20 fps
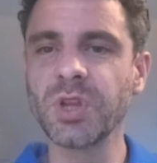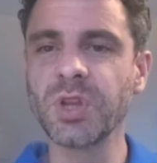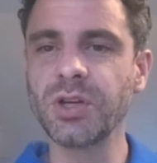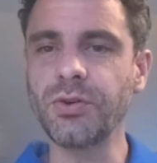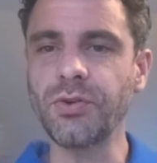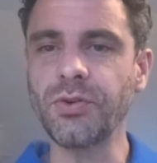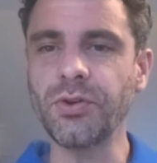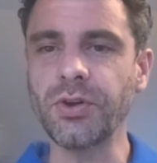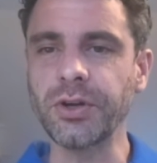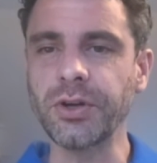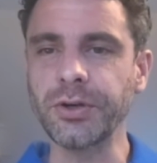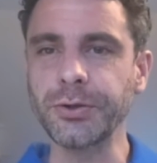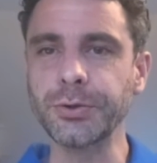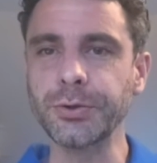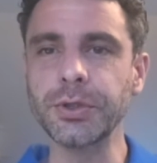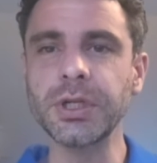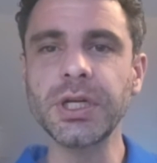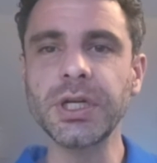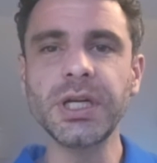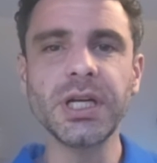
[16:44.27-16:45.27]
So,
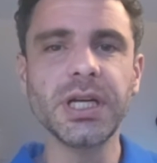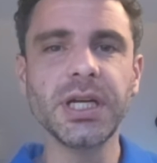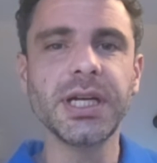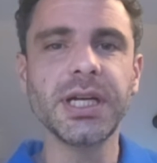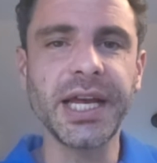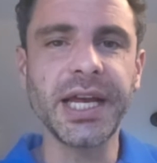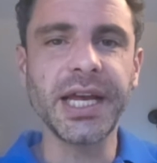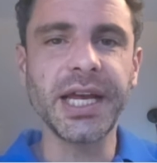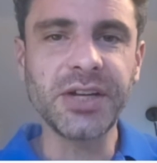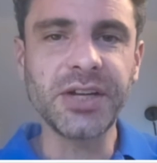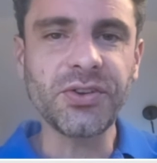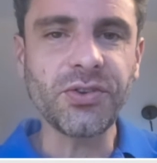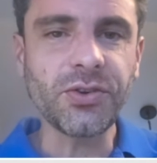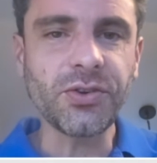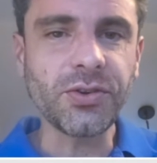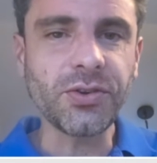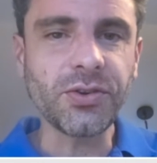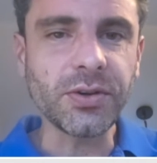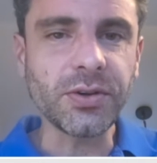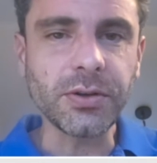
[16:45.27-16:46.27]
and it's